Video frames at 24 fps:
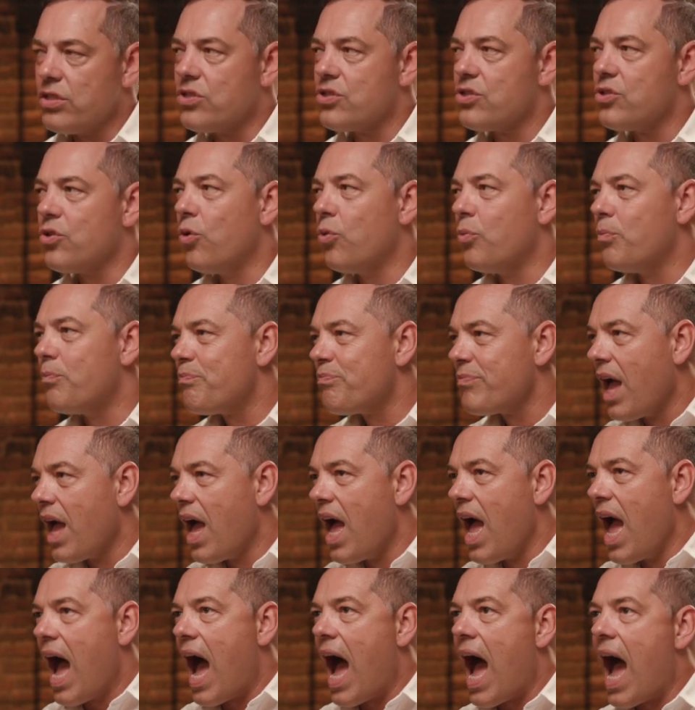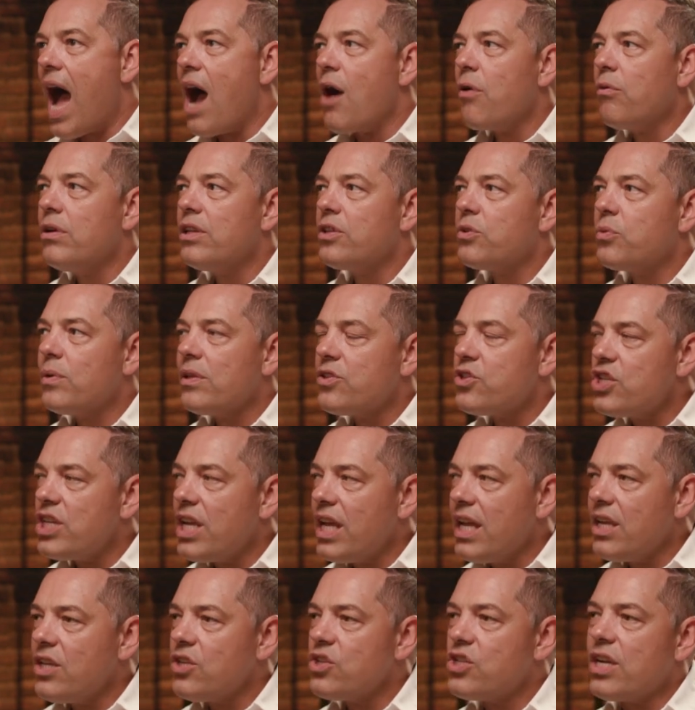So how it will
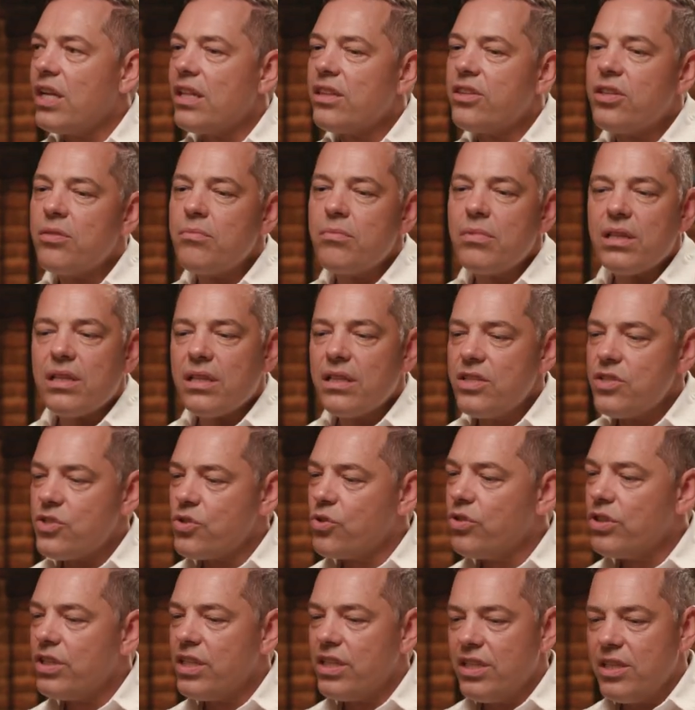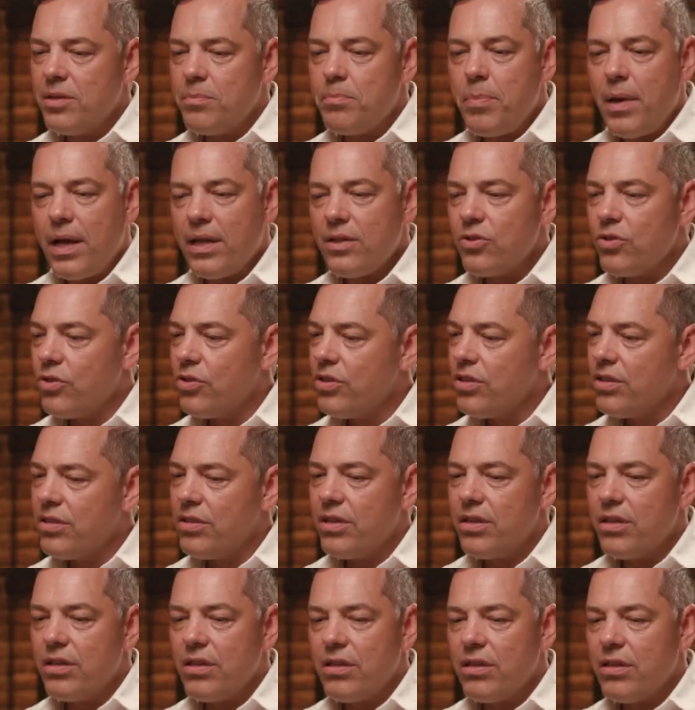change ultimately is going to depend on
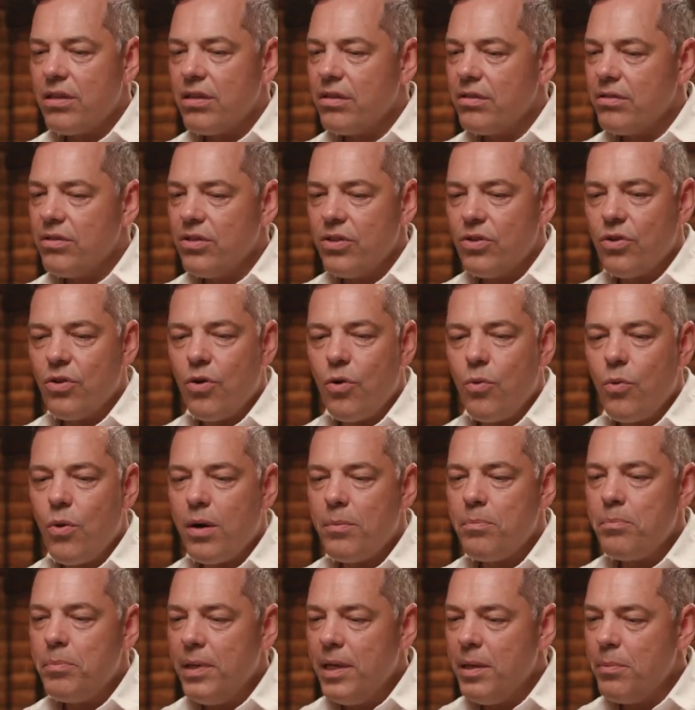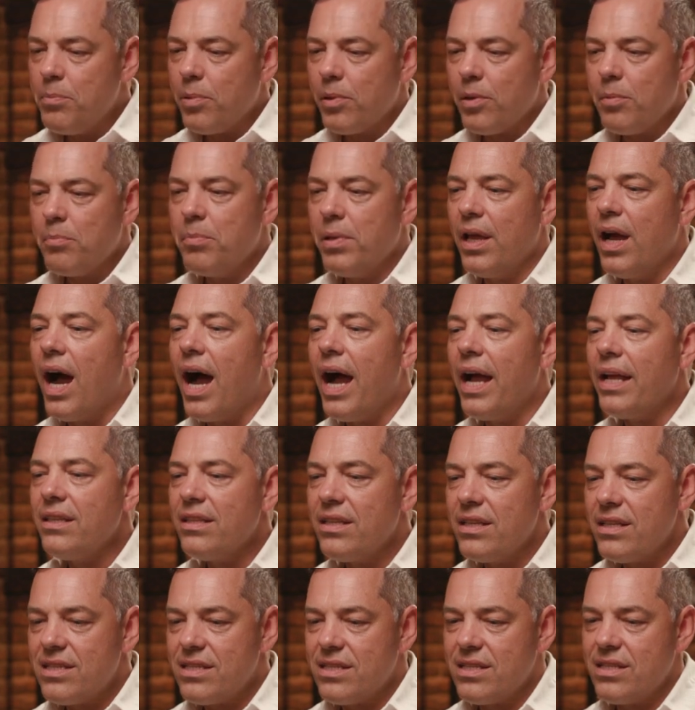the, you know, people behind
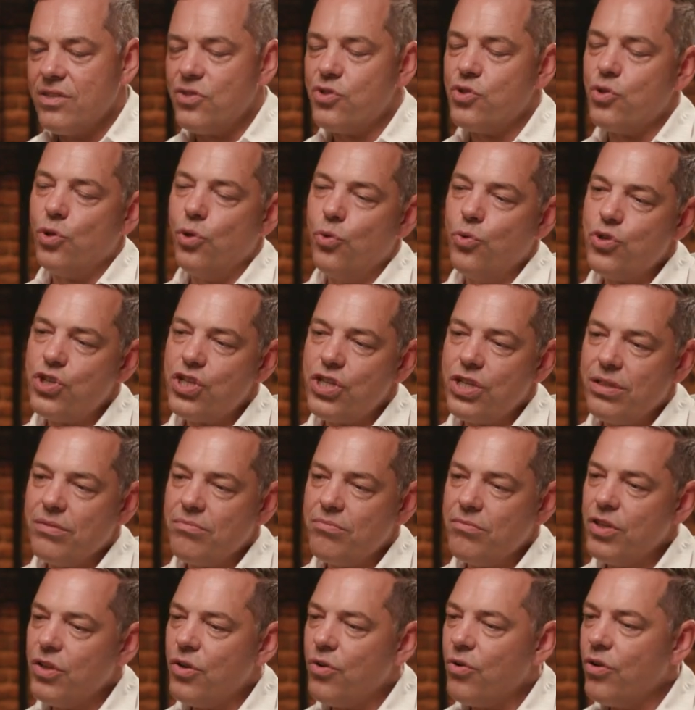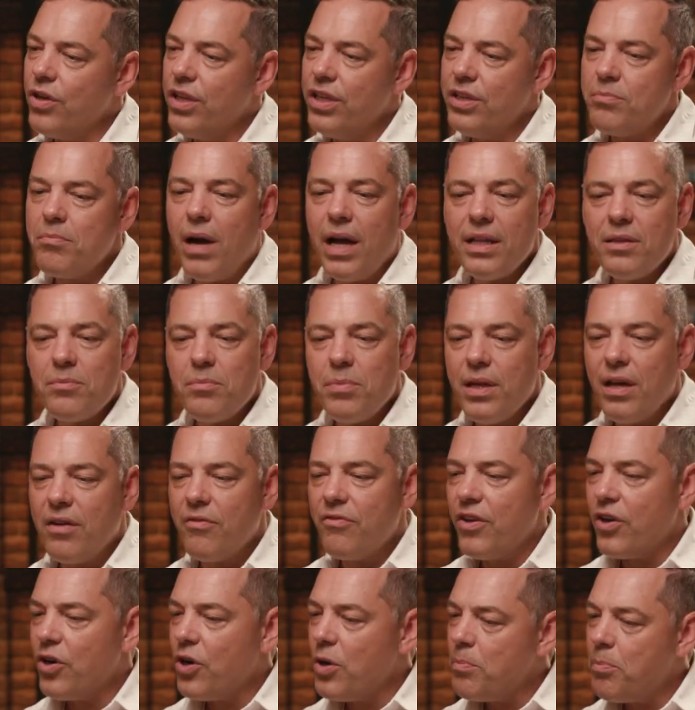this solution. You know, it might be a
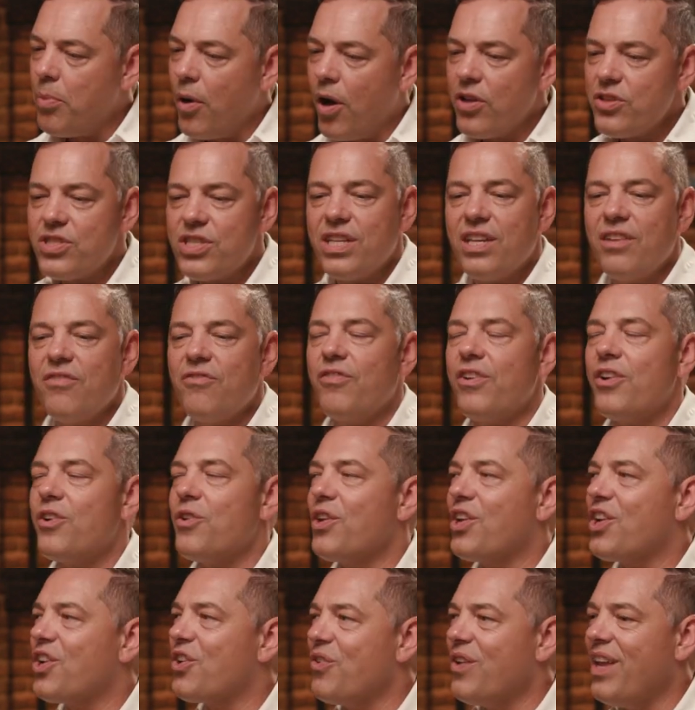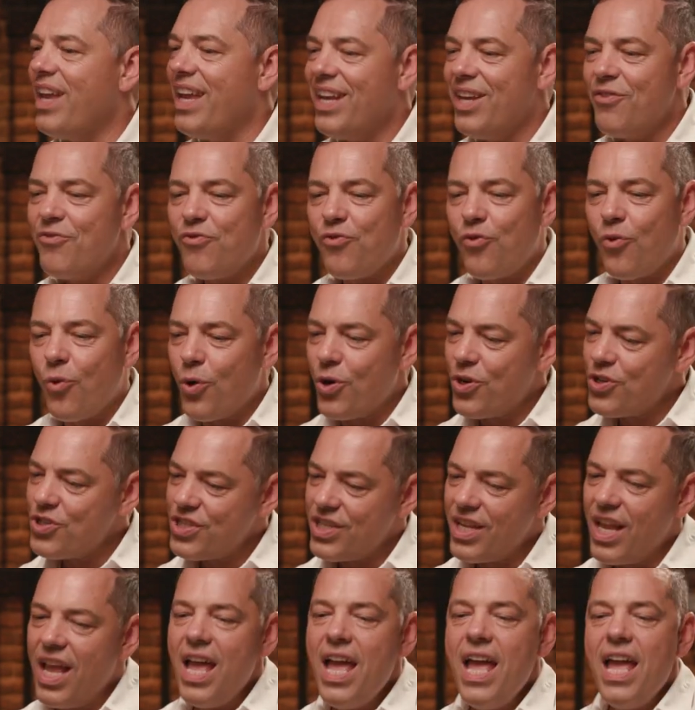very positive, very creative force.
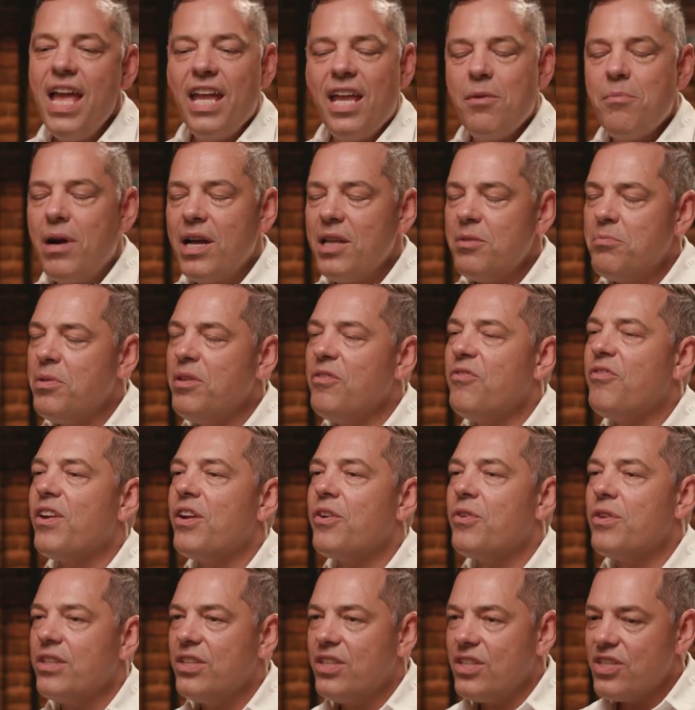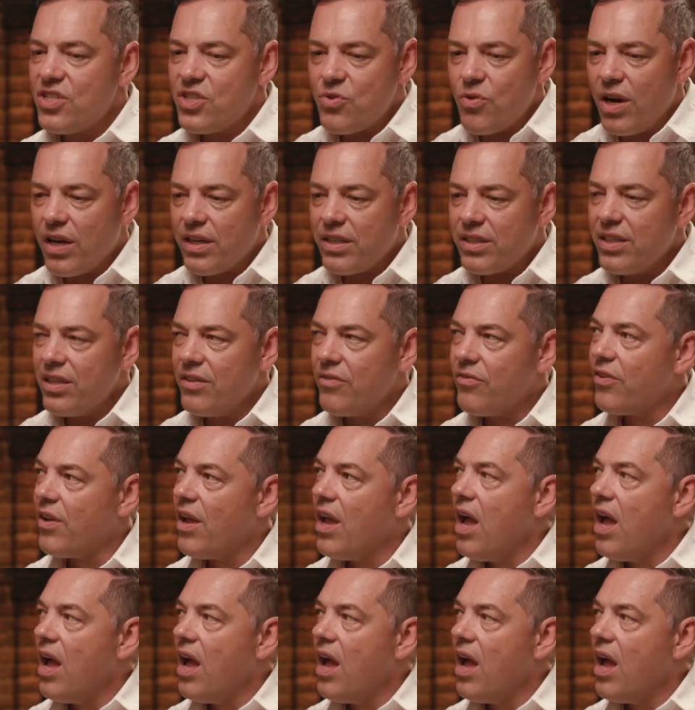It might be very destructive.